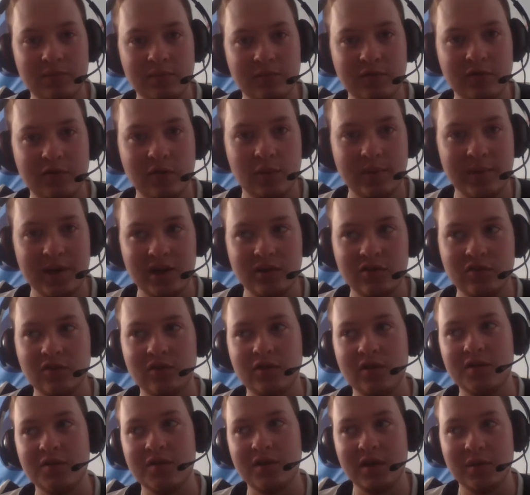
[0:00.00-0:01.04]
formation,
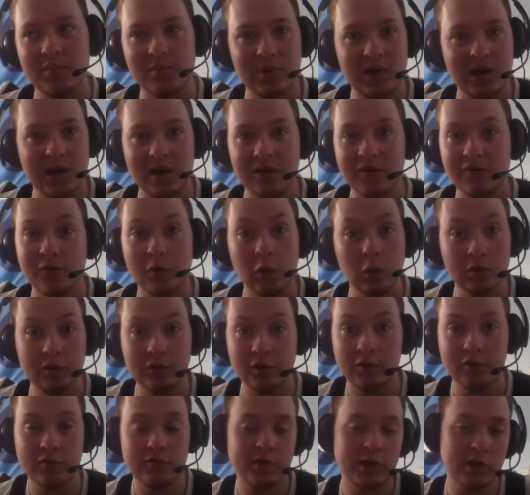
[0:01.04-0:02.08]
the same players,
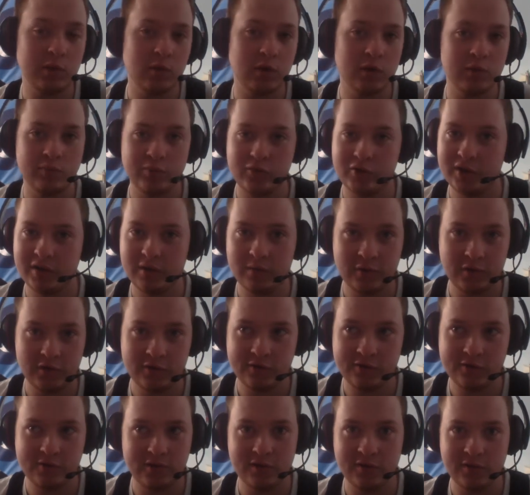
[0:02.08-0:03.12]
4-2-3-1, pretty much
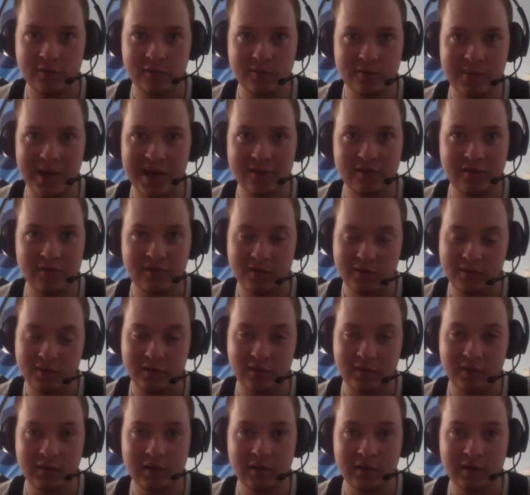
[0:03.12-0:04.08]
since Man City.